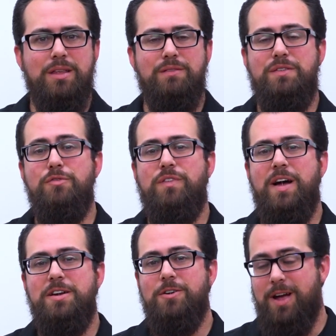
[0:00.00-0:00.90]
The
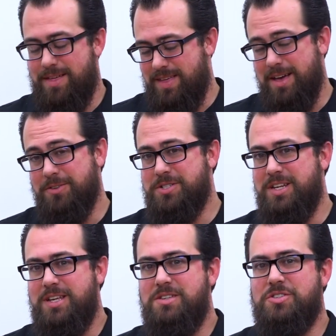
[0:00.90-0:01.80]
viewfinder and the
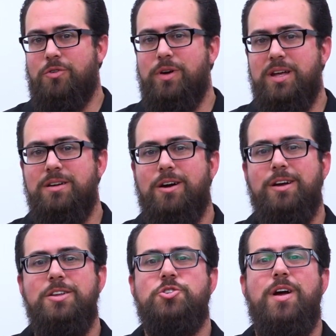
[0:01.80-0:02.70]
LCD screen are
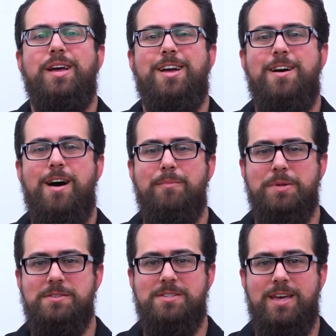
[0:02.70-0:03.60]
gonna try to
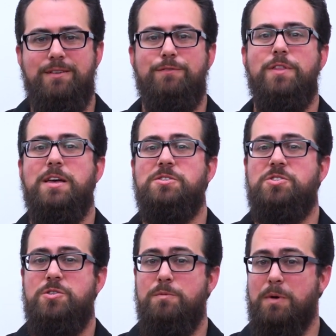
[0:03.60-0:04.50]
compensate for that
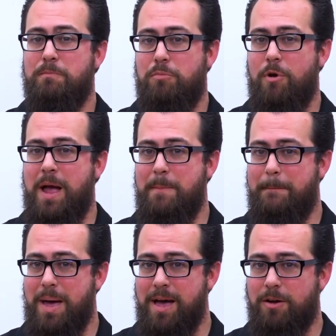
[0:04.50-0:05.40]
super
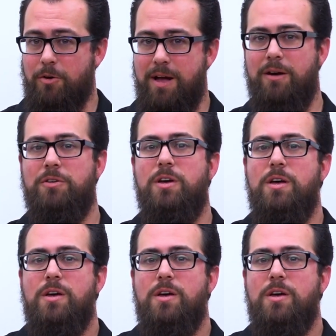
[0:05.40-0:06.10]
bright background